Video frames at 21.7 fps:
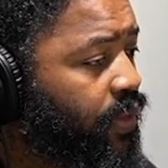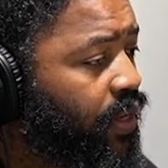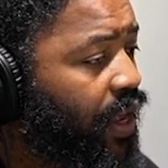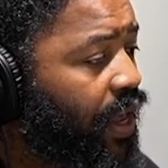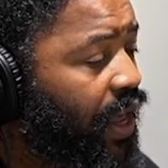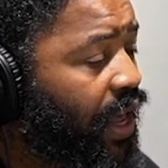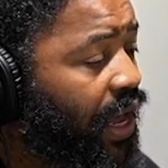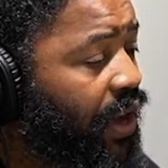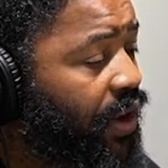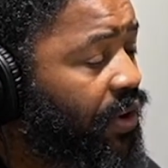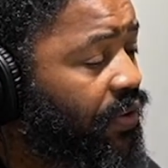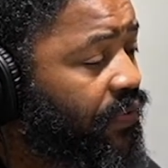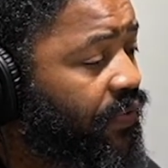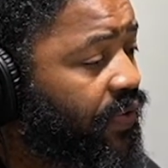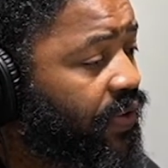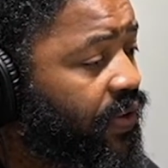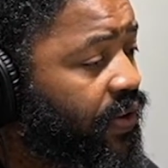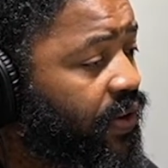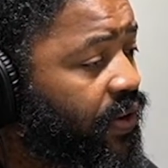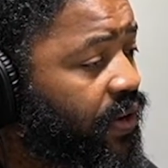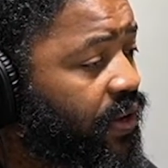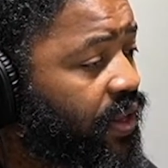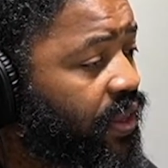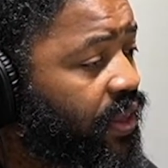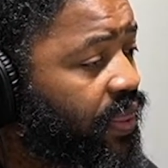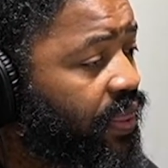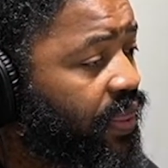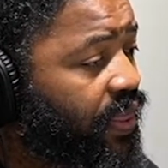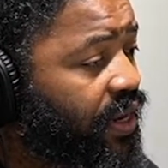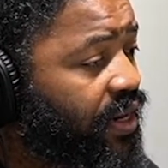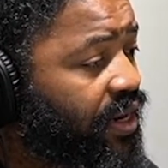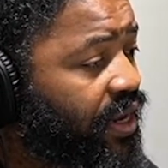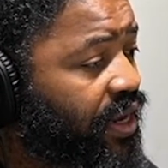However,
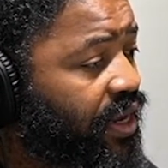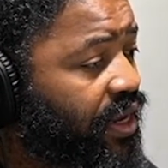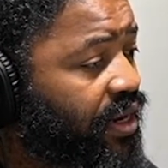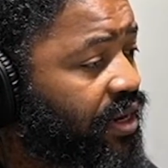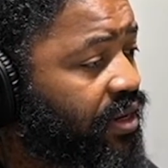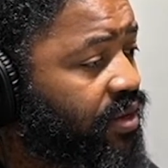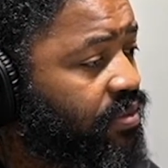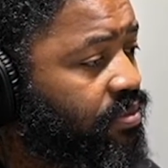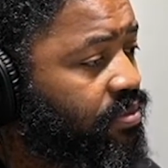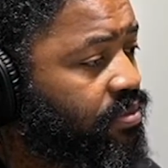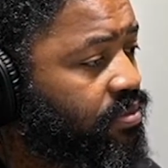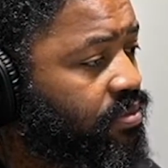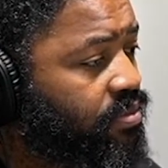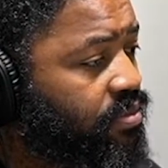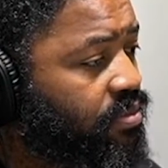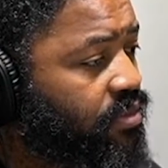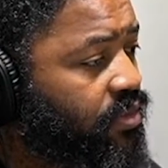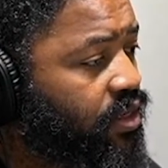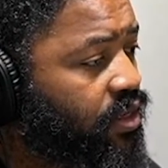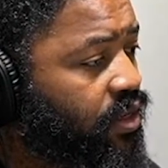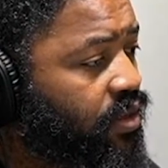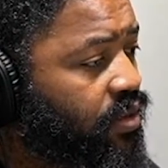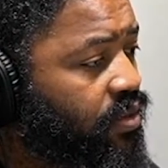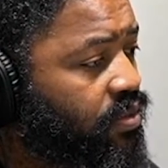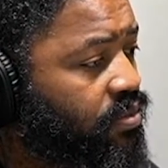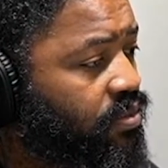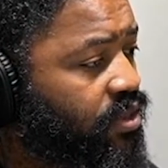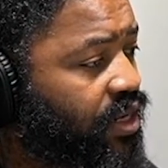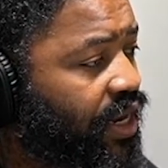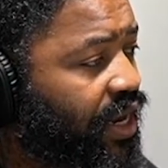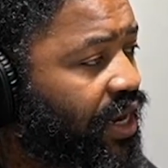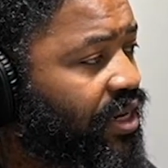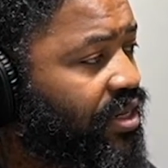they did, you know,
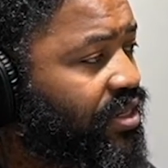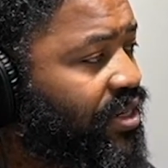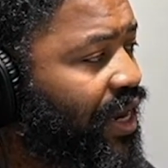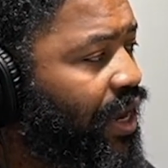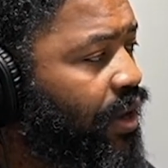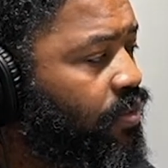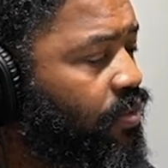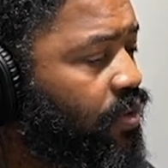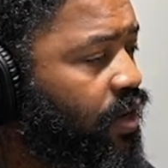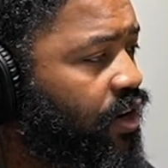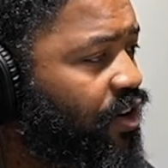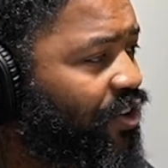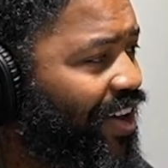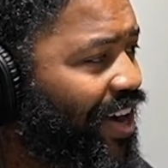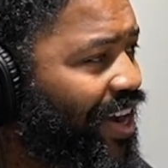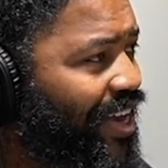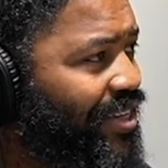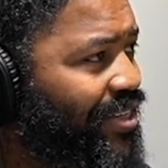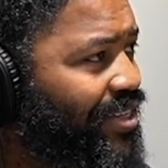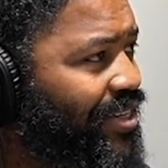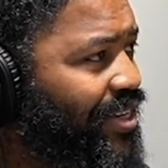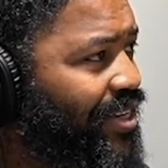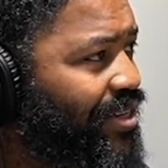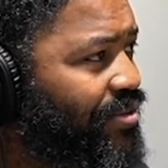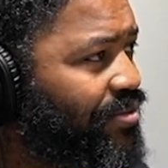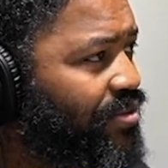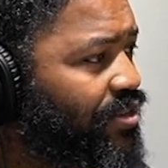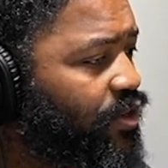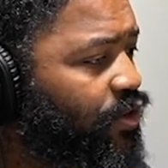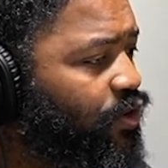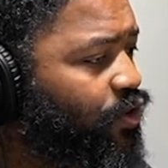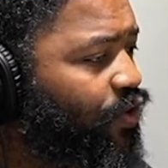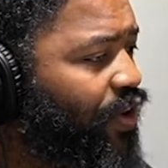change out a grassy,
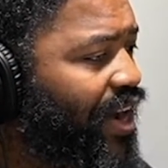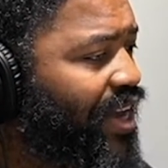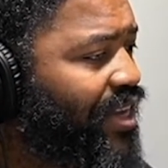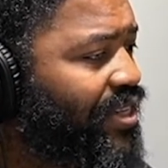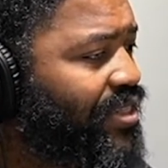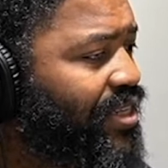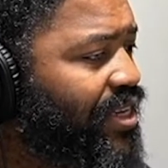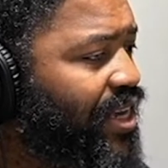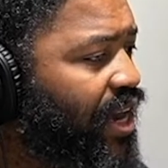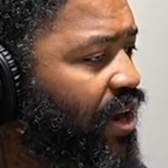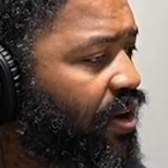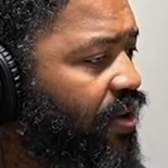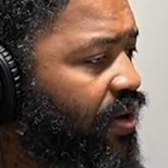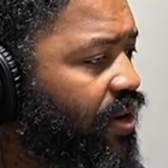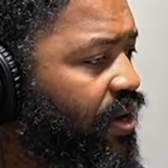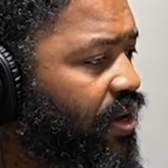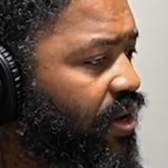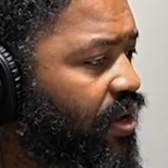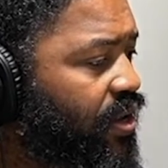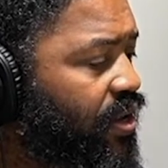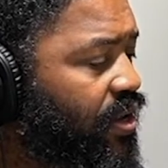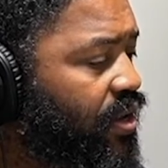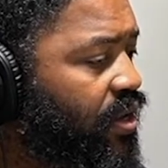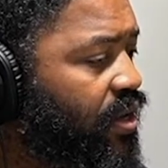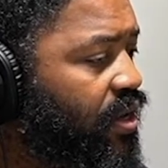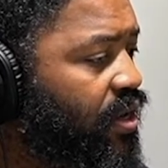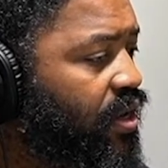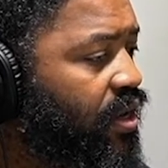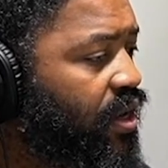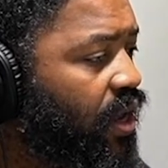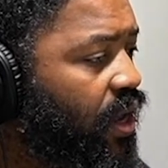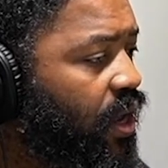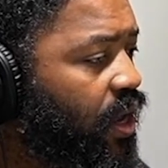little grassy area
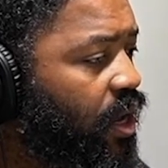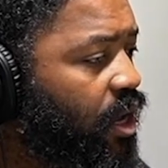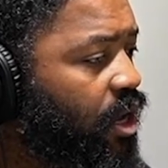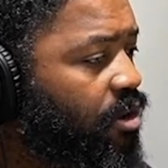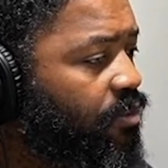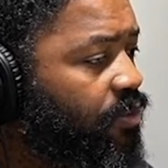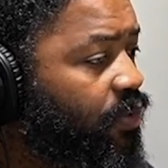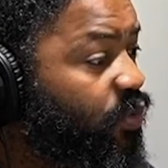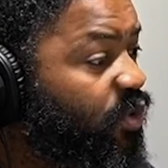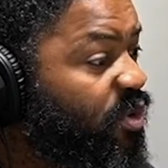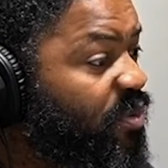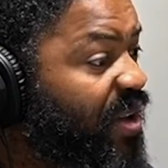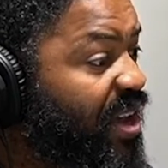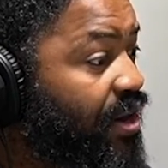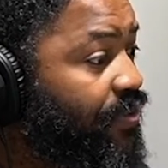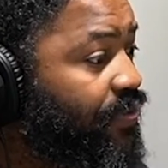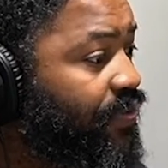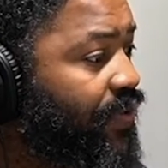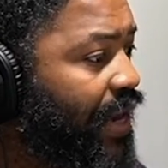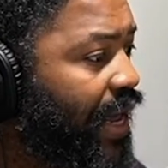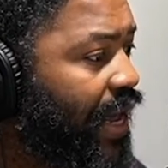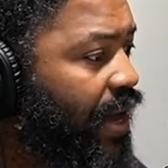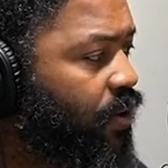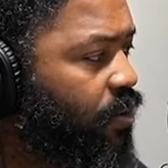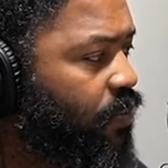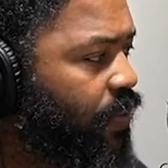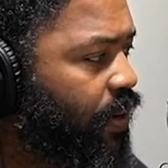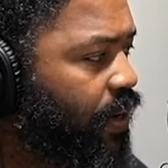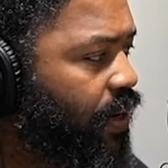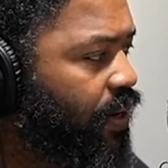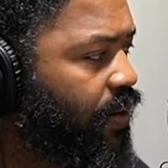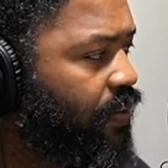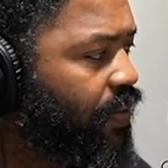um, and we made a flower
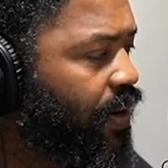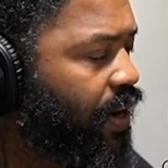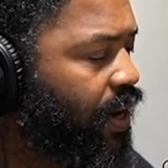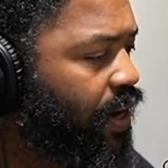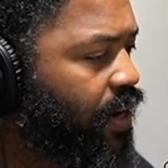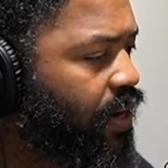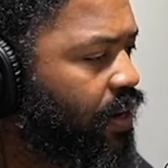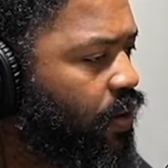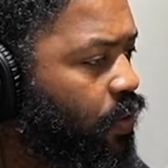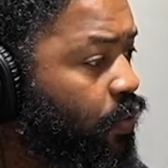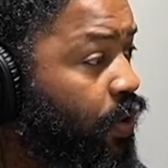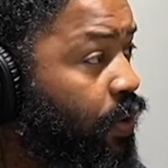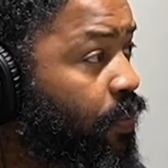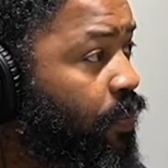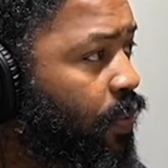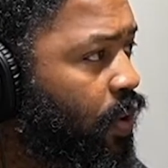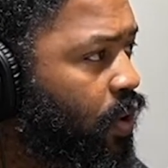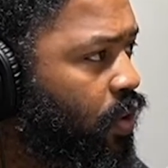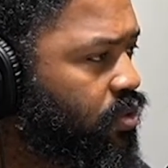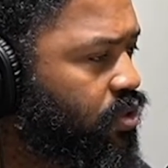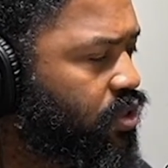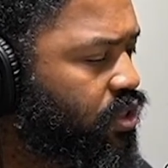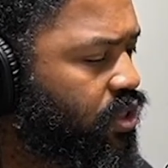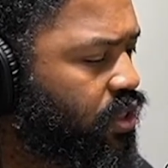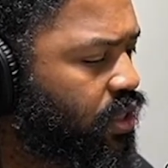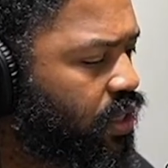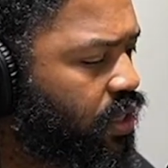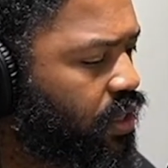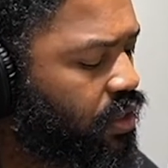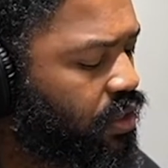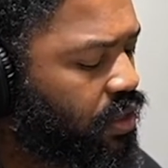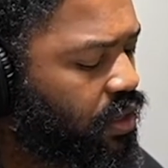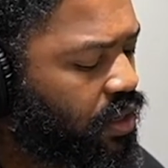bed, right? Or we mulched
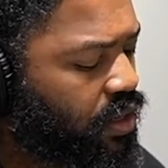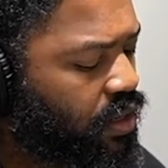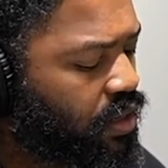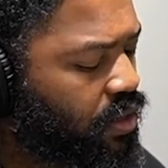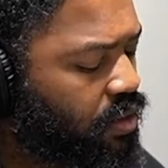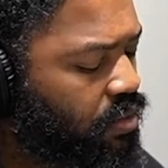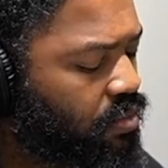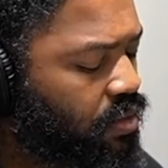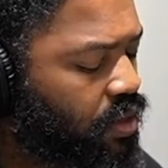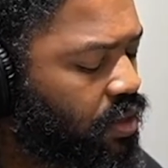it. Um,